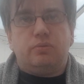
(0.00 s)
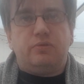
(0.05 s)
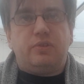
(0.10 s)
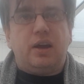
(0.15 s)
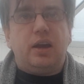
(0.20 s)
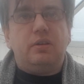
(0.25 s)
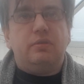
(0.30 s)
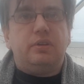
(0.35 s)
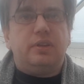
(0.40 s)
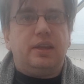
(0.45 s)

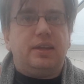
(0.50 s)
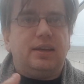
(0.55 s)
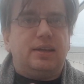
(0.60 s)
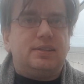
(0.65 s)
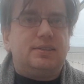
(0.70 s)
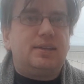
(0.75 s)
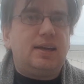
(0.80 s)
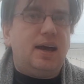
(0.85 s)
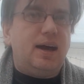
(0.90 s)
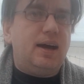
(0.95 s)
fire and then
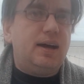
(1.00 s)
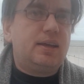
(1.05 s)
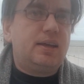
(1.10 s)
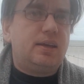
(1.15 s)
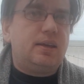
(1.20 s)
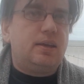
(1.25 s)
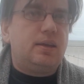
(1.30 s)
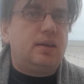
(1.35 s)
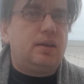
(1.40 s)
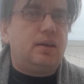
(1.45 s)

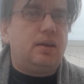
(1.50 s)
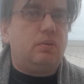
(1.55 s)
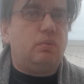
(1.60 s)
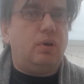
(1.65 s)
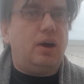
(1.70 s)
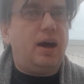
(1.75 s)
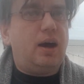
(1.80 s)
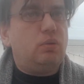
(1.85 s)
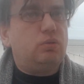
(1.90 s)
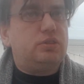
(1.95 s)
attack,
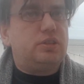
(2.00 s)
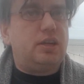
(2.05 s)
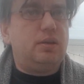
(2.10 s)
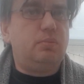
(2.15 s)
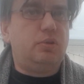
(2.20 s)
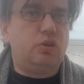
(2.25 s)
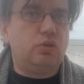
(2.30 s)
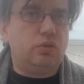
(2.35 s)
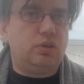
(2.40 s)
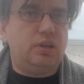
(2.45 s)
well, how
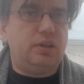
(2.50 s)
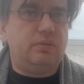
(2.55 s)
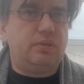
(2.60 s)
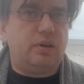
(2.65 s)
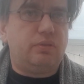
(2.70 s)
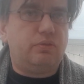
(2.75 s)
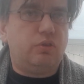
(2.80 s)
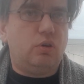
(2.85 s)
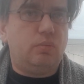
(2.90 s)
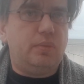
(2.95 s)
deep you're going to leave
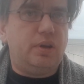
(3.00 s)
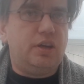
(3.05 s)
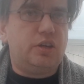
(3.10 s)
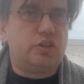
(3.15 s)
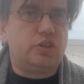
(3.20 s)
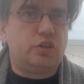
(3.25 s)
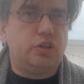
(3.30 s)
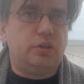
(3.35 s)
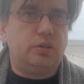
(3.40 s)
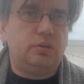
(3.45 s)
that
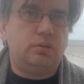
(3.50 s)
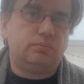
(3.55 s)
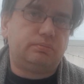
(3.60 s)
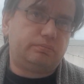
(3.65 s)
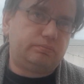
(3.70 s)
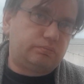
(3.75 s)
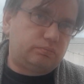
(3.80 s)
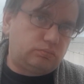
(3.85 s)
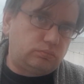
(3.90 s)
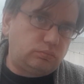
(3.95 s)
formation
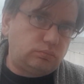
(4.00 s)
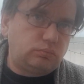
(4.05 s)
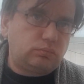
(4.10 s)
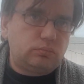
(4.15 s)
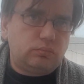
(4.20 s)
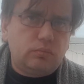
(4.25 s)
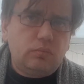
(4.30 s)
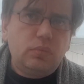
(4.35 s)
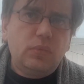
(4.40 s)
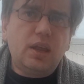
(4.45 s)

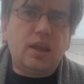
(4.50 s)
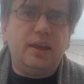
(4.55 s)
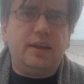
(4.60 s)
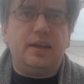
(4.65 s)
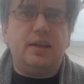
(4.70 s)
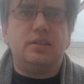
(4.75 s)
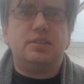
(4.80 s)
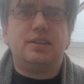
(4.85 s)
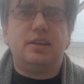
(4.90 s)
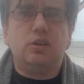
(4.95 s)

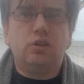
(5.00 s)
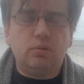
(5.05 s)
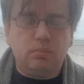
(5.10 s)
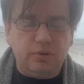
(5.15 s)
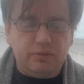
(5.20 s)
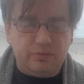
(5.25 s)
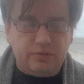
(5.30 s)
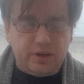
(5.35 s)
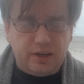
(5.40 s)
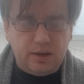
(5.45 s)
against
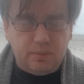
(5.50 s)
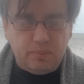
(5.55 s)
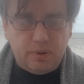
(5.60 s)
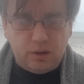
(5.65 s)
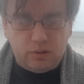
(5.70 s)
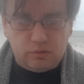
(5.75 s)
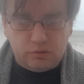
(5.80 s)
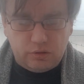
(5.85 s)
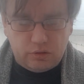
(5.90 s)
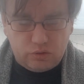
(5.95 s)
incoming
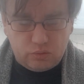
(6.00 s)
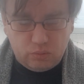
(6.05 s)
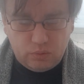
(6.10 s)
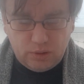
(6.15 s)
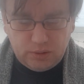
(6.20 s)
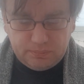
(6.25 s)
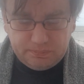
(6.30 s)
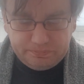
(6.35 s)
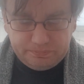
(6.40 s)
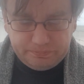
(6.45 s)
firepower as
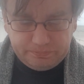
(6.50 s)
well.